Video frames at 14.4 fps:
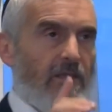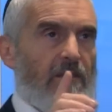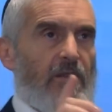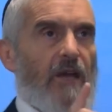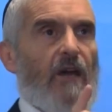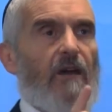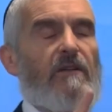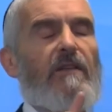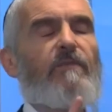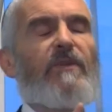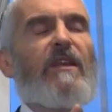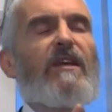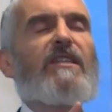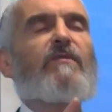The only
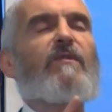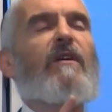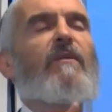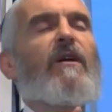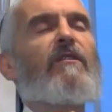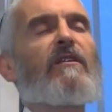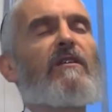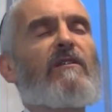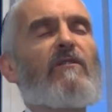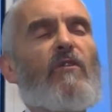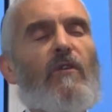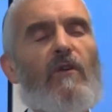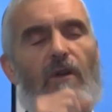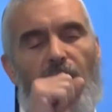place where American
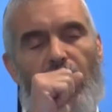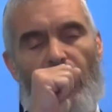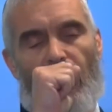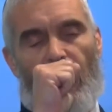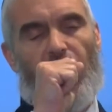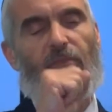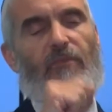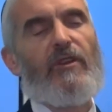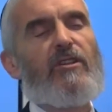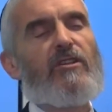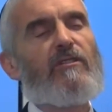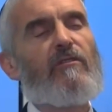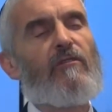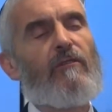law and
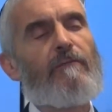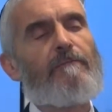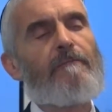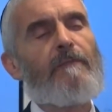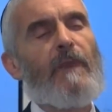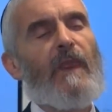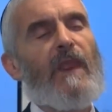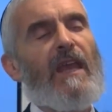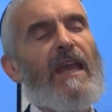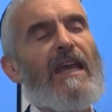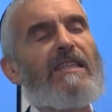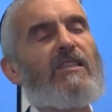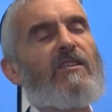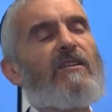British law
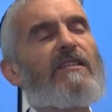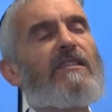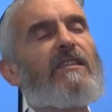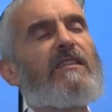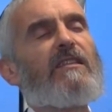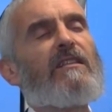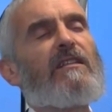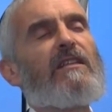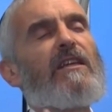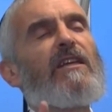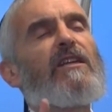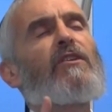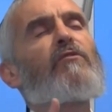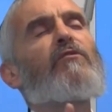has consistently
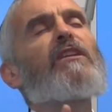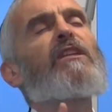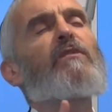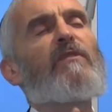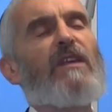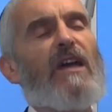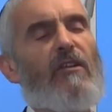agreed with